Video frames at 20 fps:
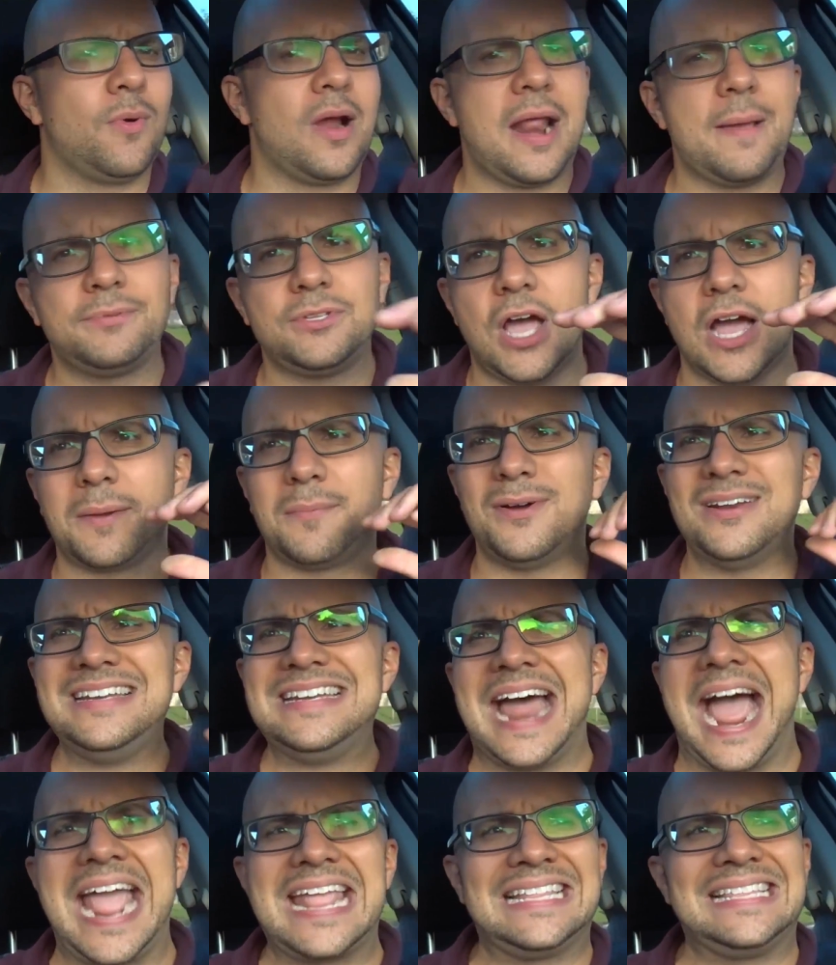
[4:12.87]
When I'm talking about
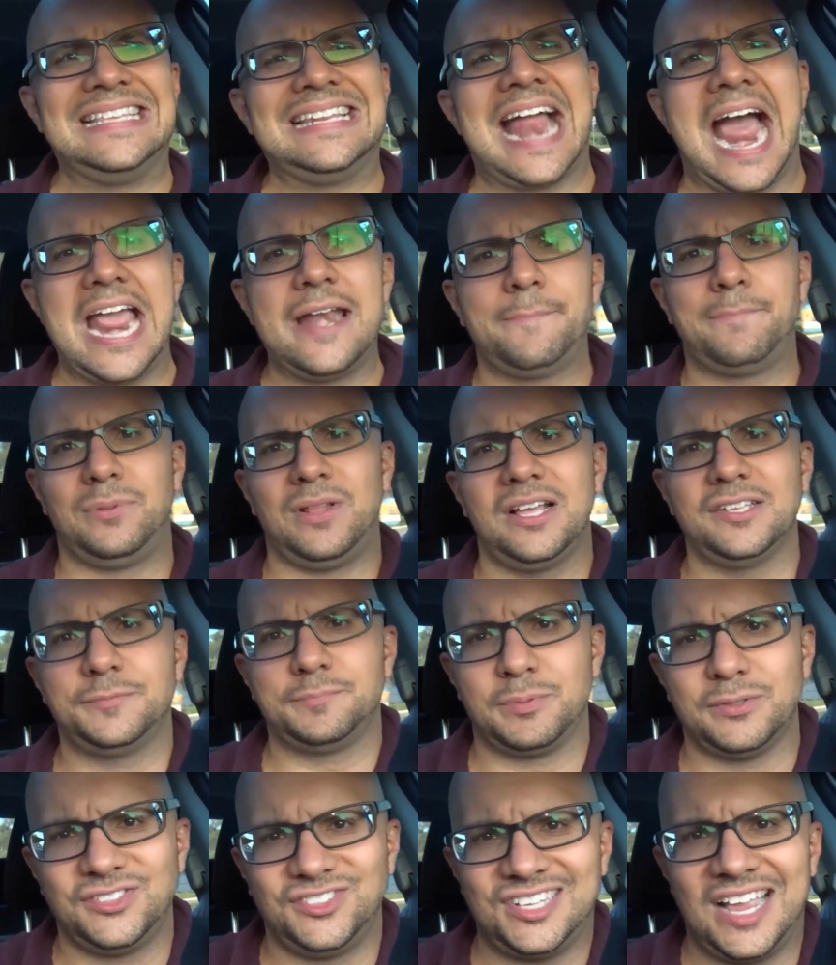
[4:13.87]
99 plus
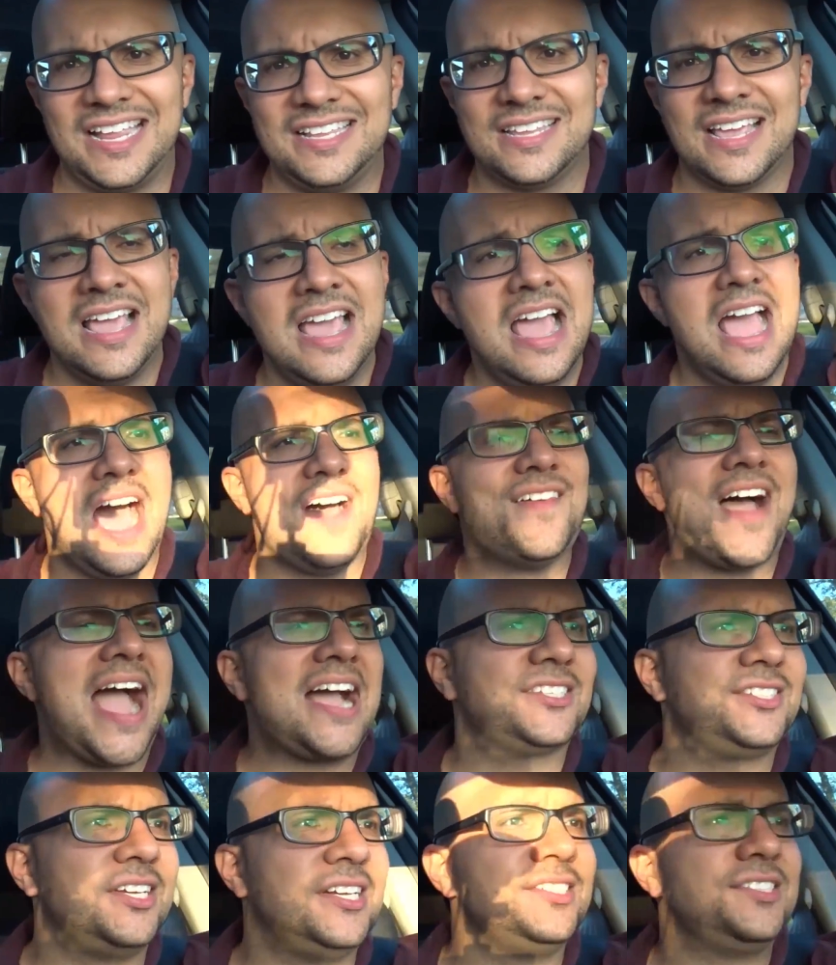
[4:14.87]
percent of
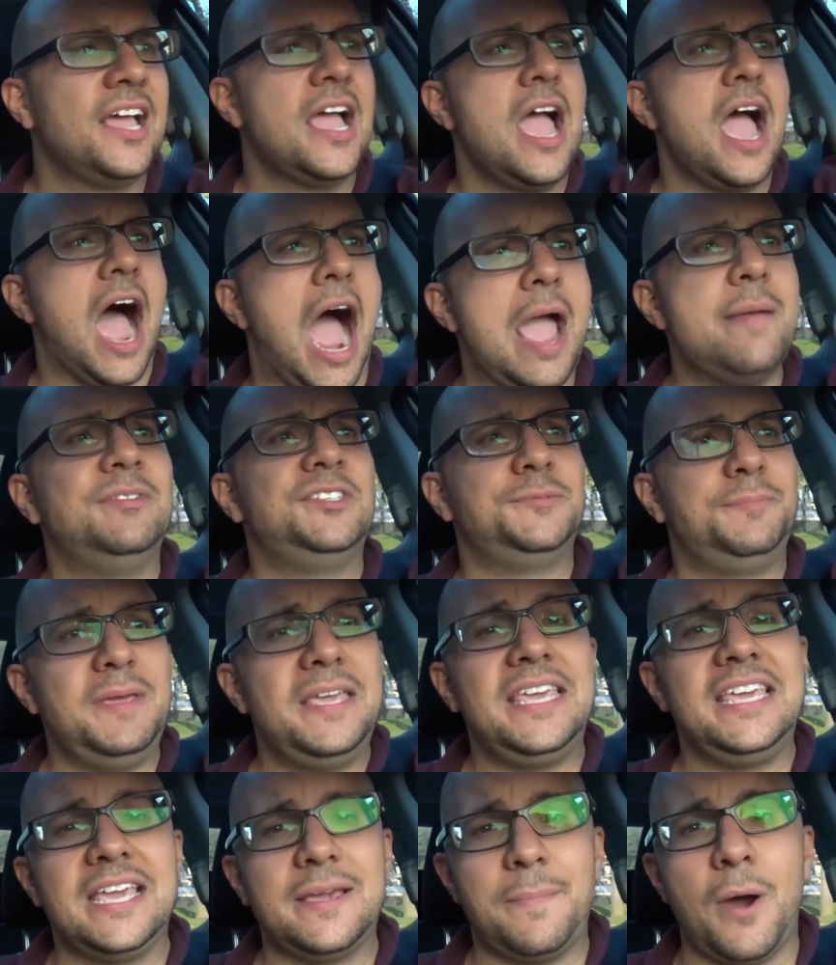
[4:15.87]
accidents, I'm
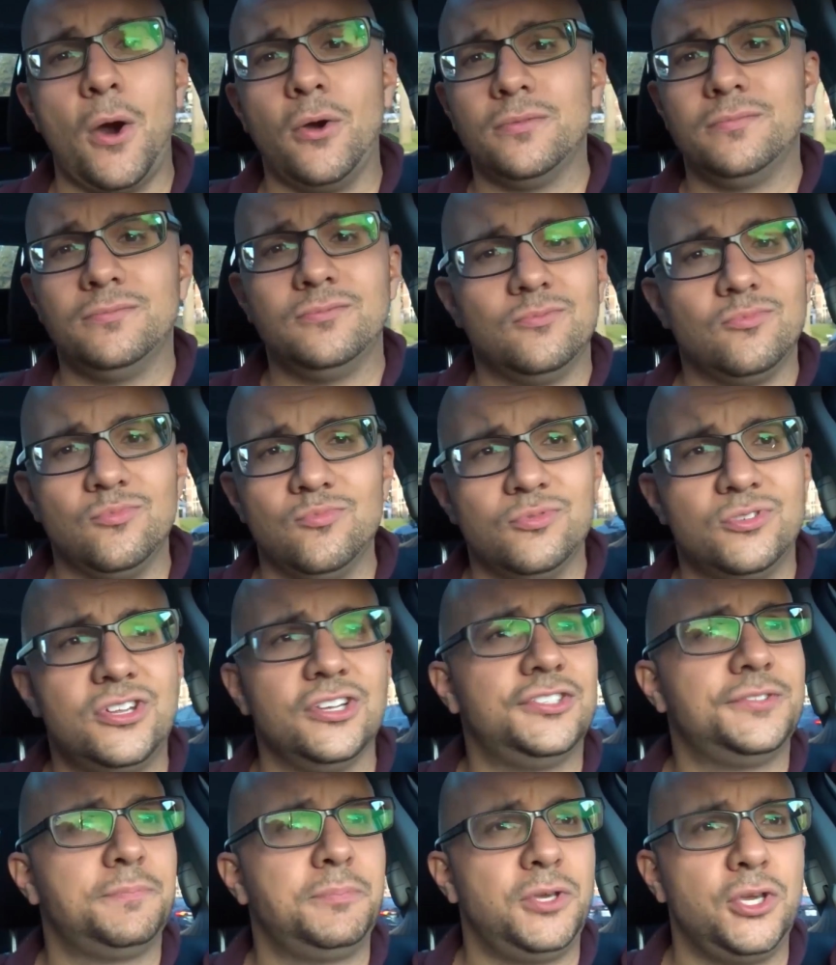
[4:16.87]
speaking about
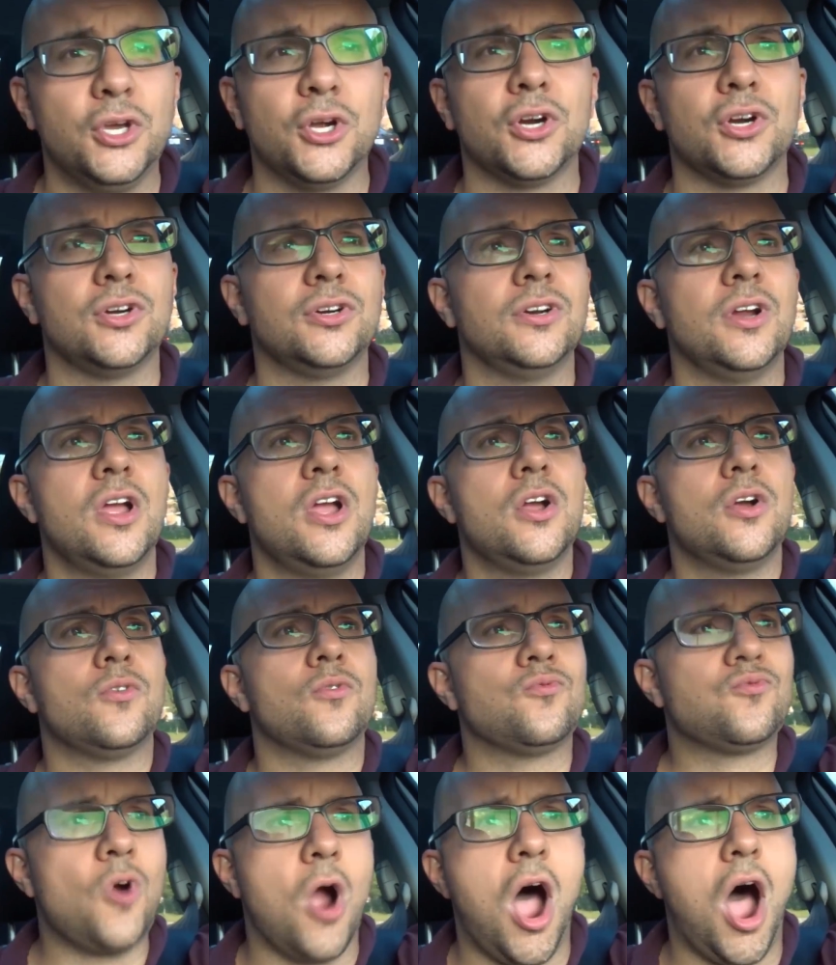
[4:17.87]
just pure,
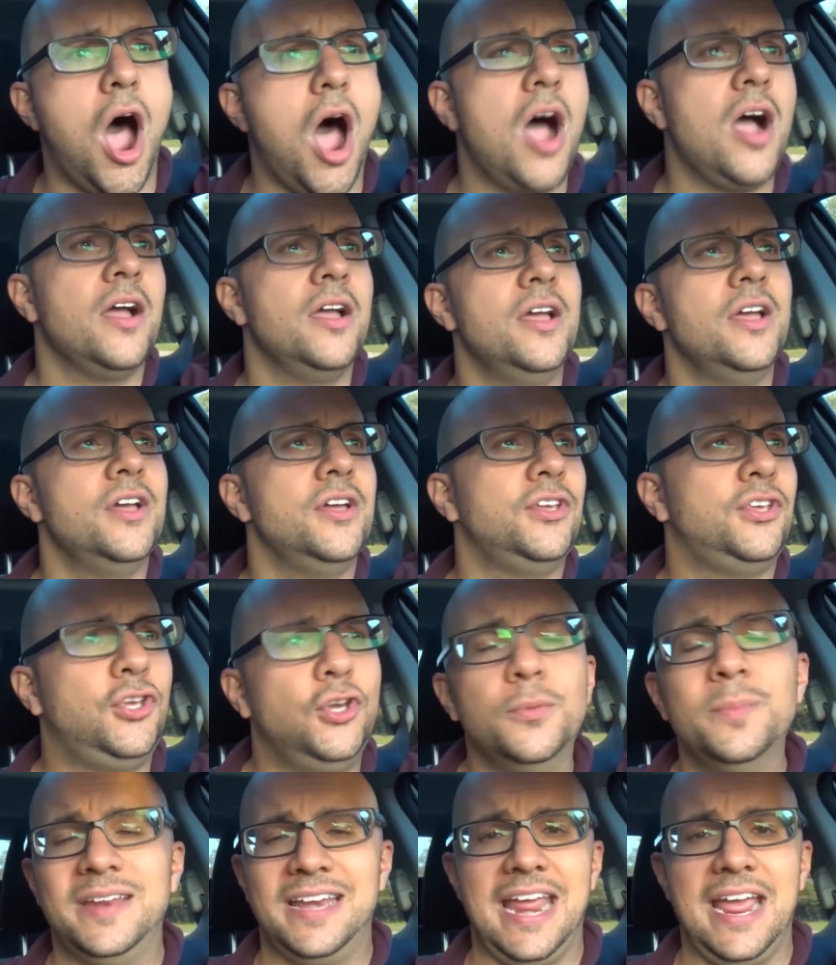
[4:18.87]
raw,
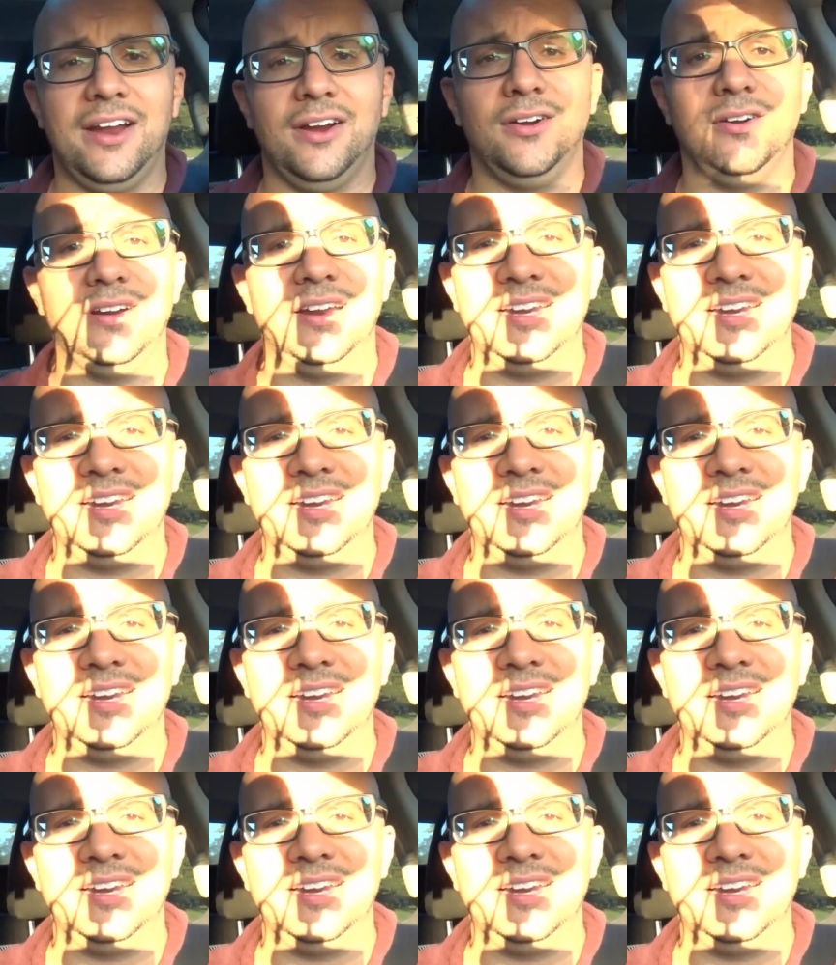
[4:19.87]
human error.